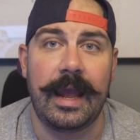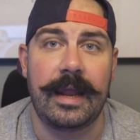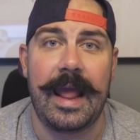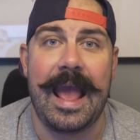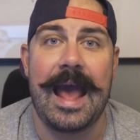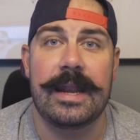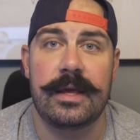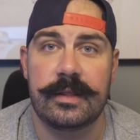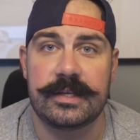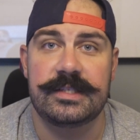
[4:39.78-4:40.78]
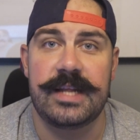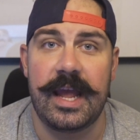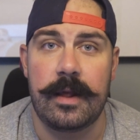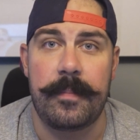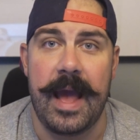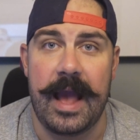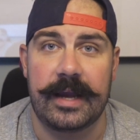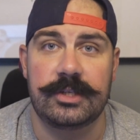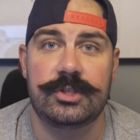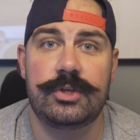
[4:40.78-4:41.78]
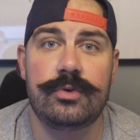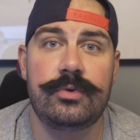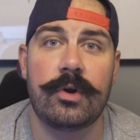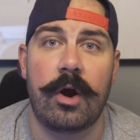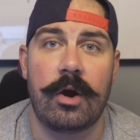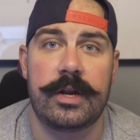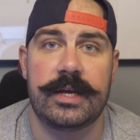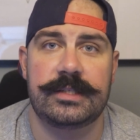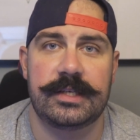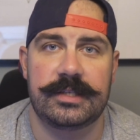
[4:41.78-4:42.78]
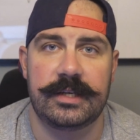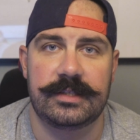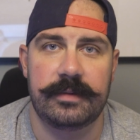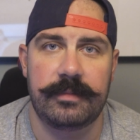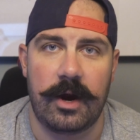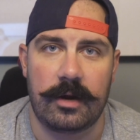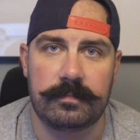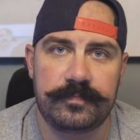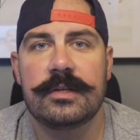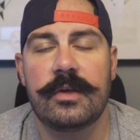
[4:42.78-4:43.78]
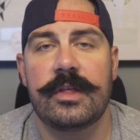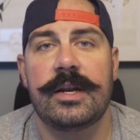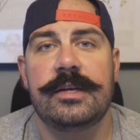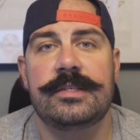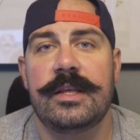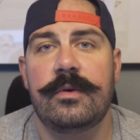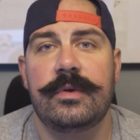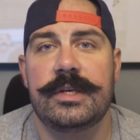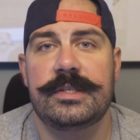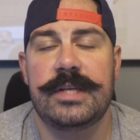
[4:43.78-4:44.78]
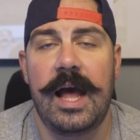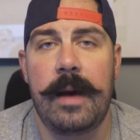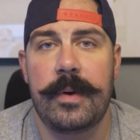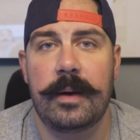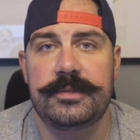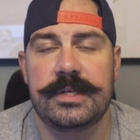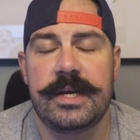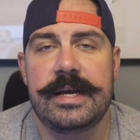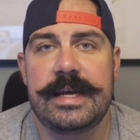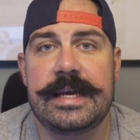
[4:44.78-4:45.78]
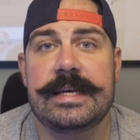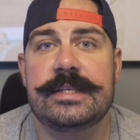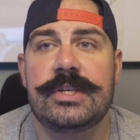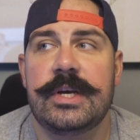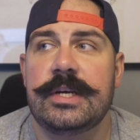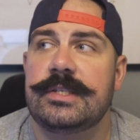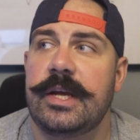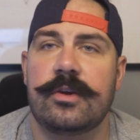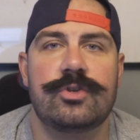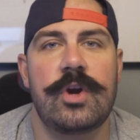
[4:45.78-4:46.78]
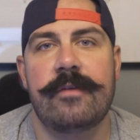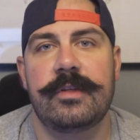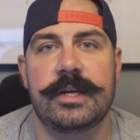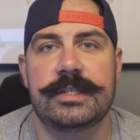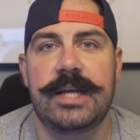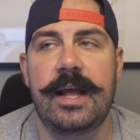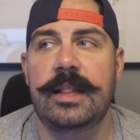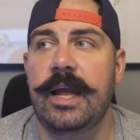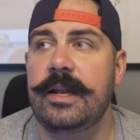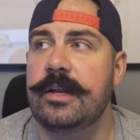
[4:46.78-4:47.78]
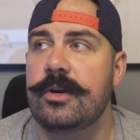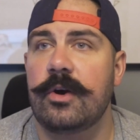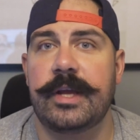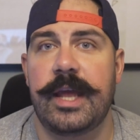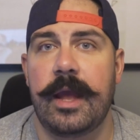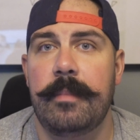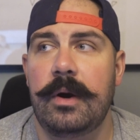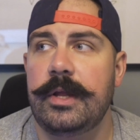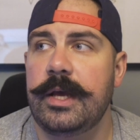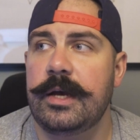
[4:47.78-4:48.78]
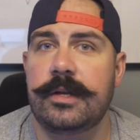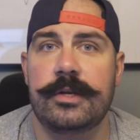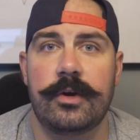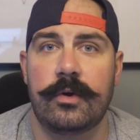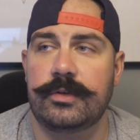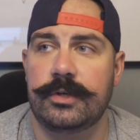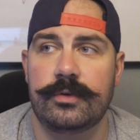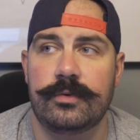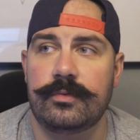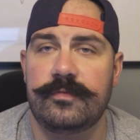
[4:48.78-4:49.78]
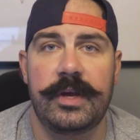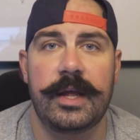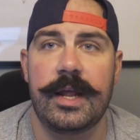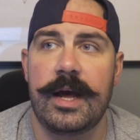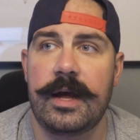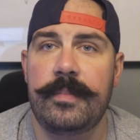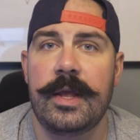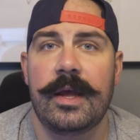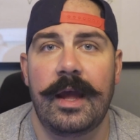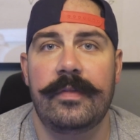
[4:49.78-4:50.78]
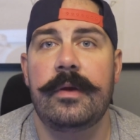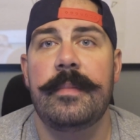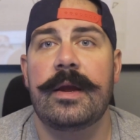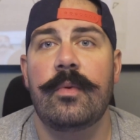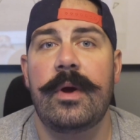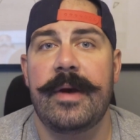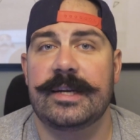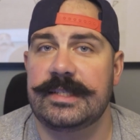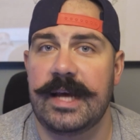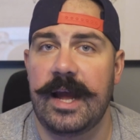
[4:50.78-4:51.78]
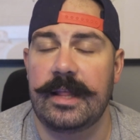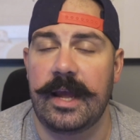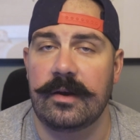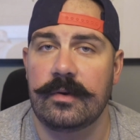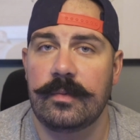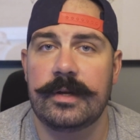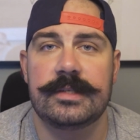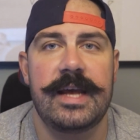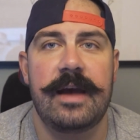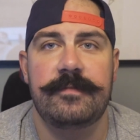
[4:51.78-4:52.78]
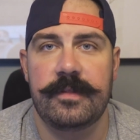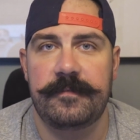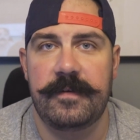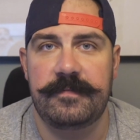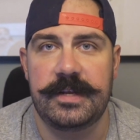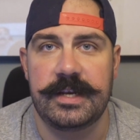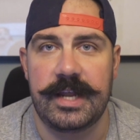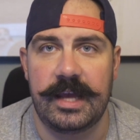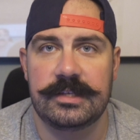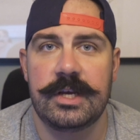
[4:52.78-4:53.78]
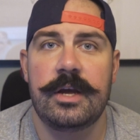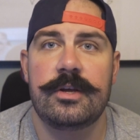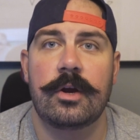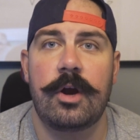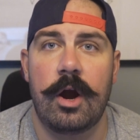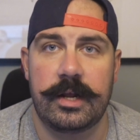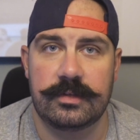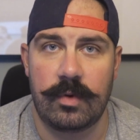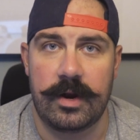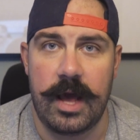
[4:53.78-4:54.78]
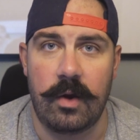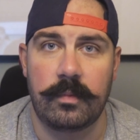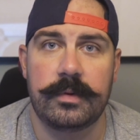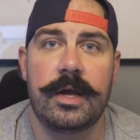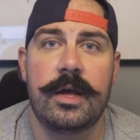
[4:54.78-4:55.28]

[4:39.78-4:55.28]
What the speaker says: in adding this data package to your already existing SIM card. So the nice thing with these top-ups is, say you're traveling in Thailand and you go to Cambodia and you go to Vietnam and then you make your way back to Thailand. Well, it's after the 15 days, your card has run out.